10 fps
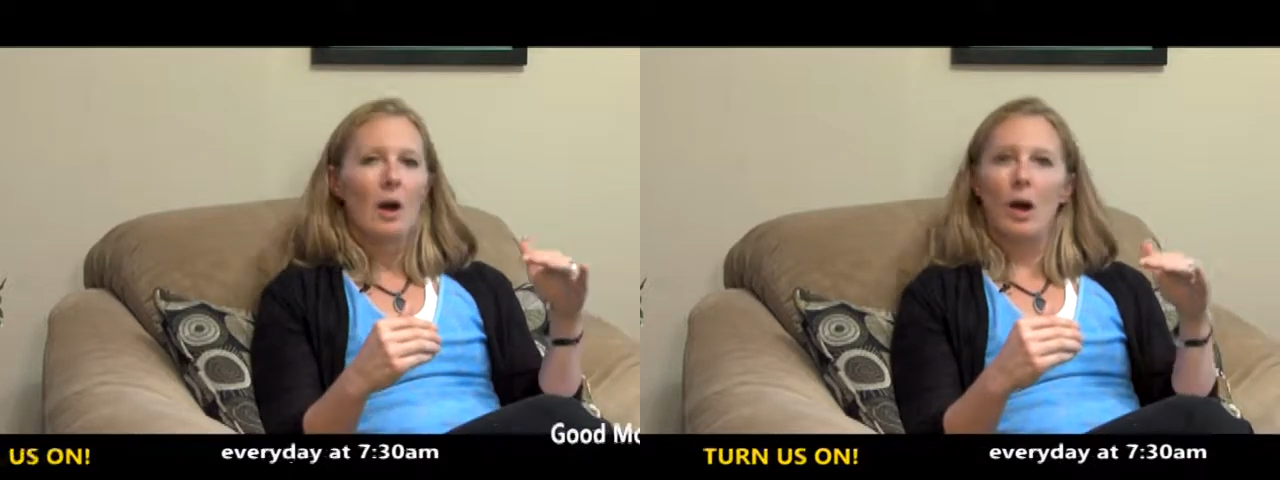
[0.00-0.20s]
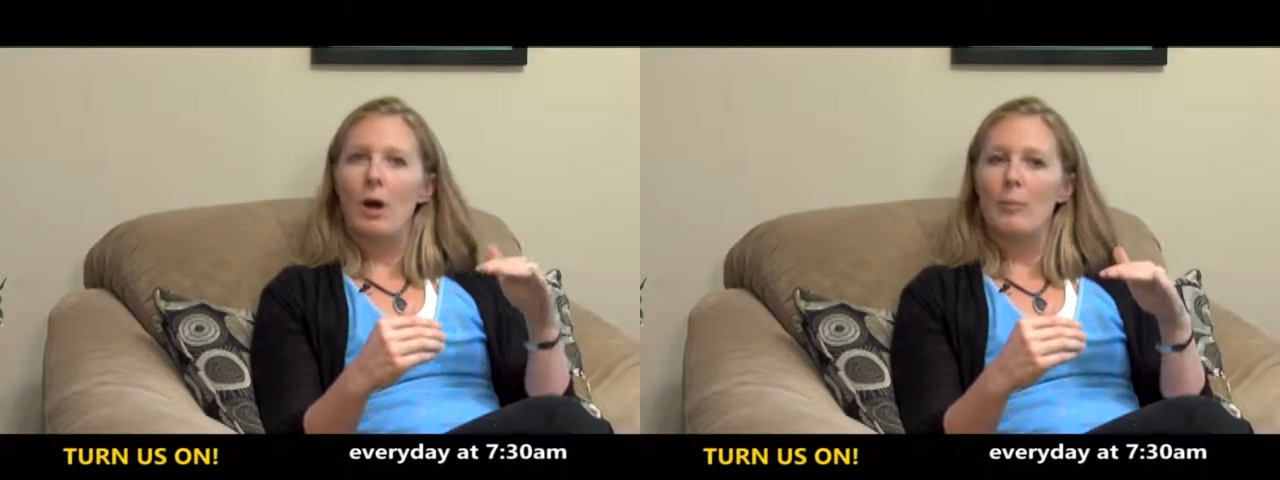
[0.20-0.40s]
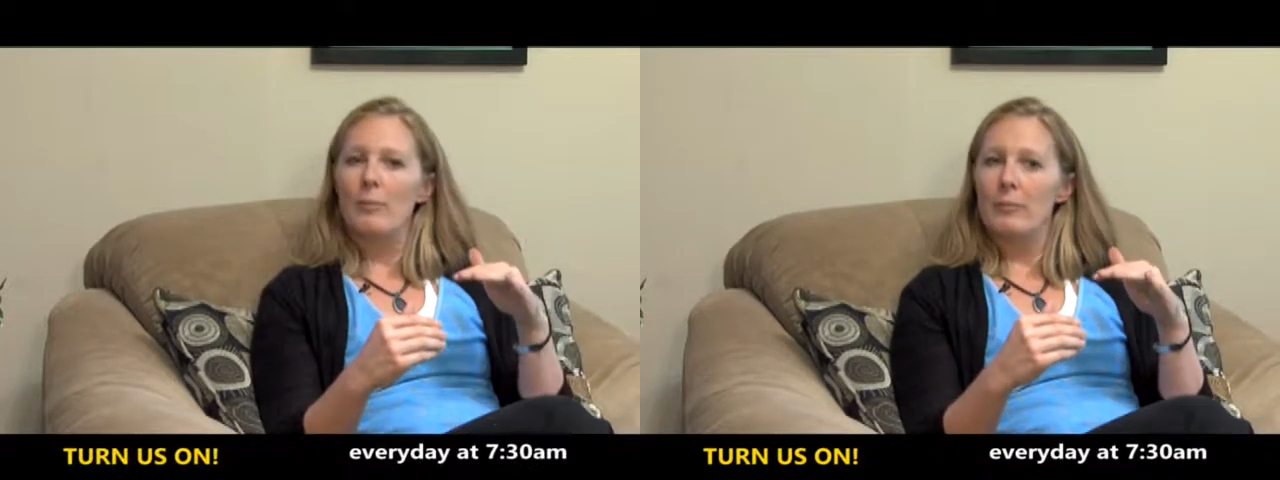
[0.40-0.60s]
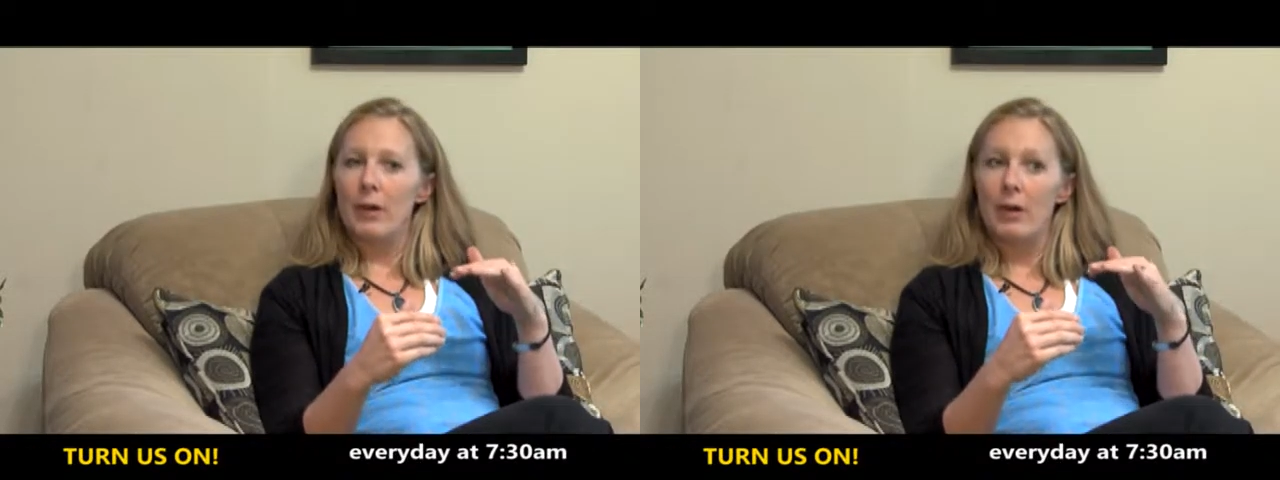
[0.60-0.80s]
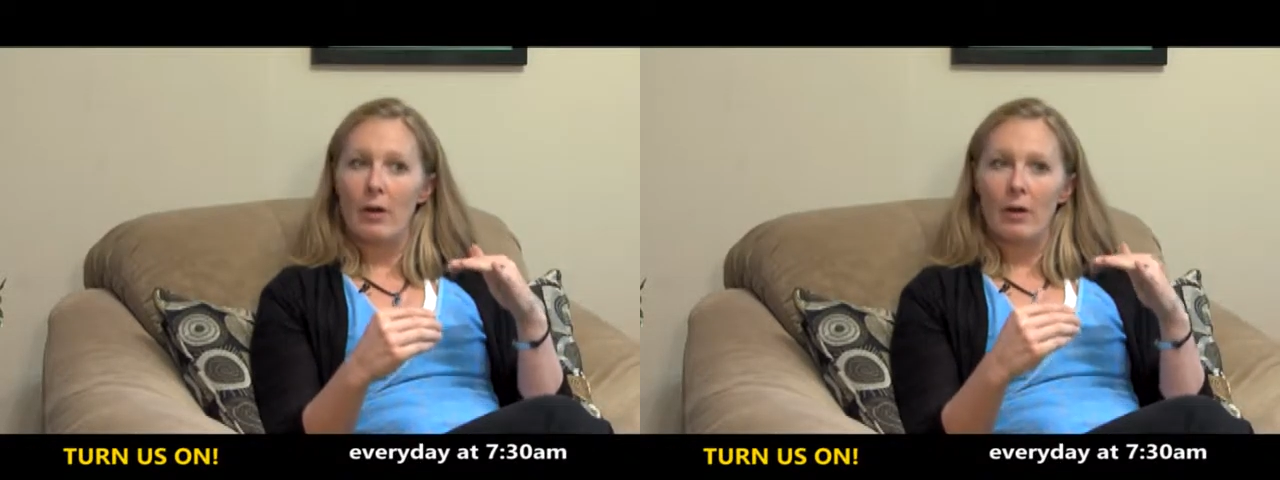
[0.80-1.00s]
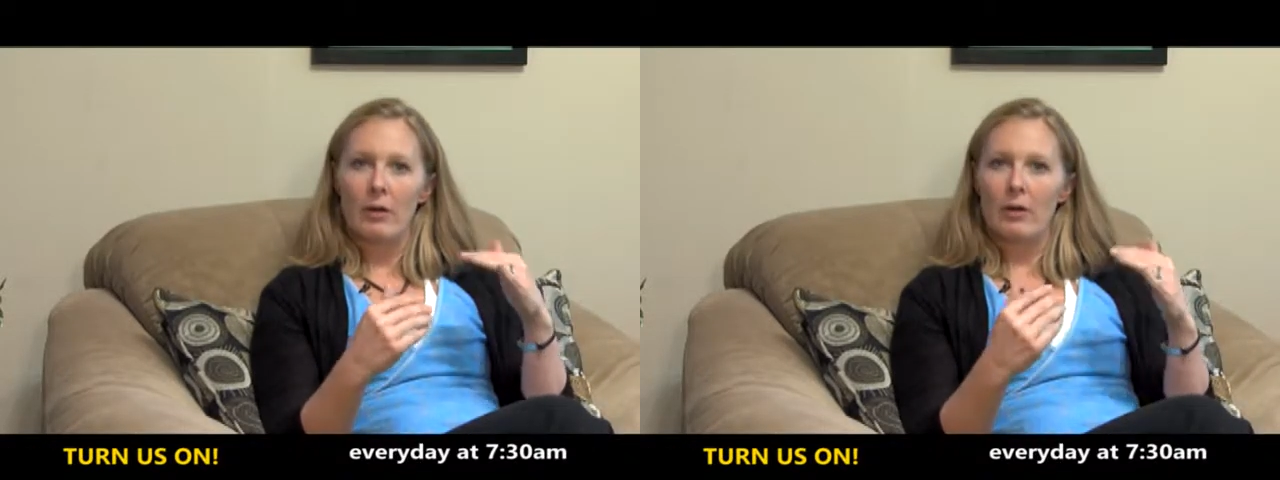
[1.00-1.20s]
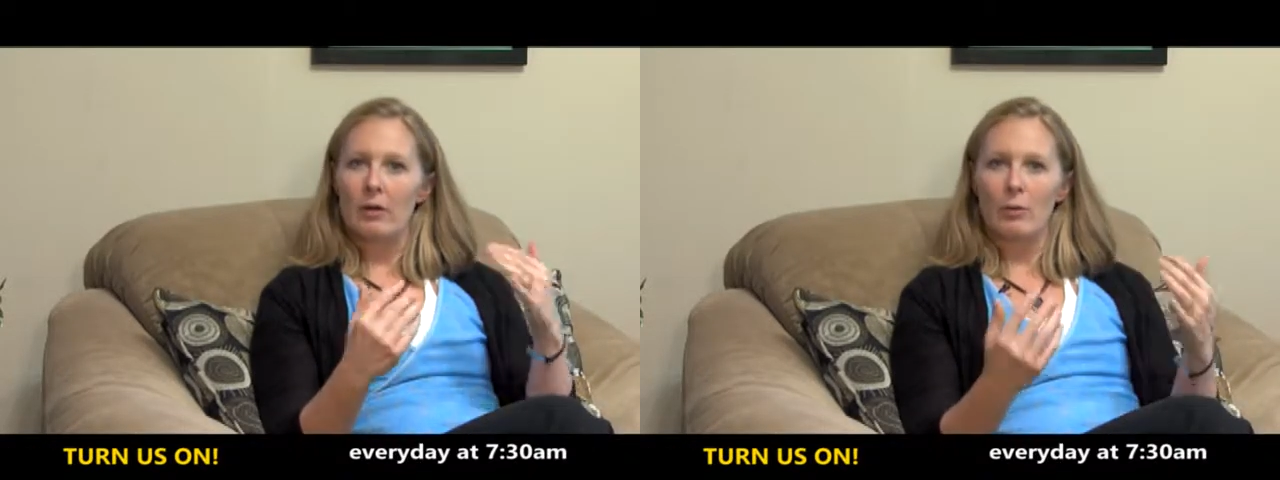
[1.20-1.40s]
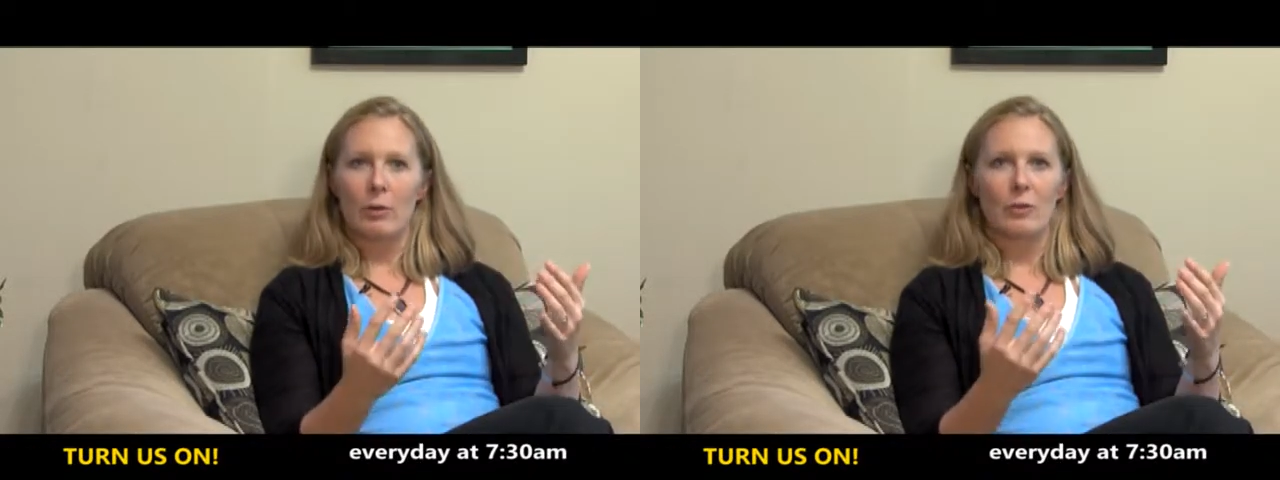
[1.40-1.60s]
Um, in
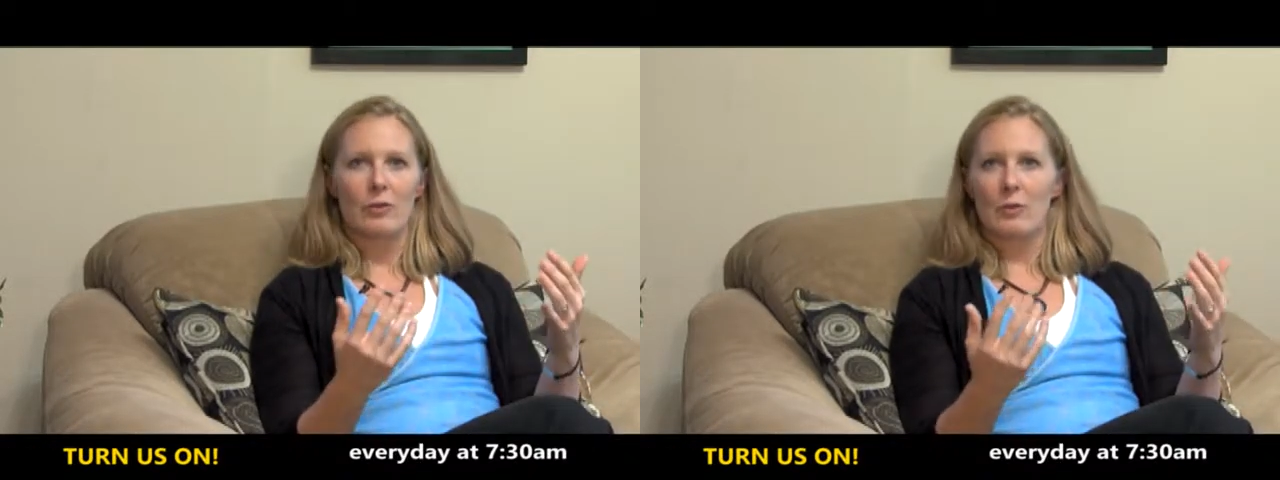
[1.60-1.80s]
our gross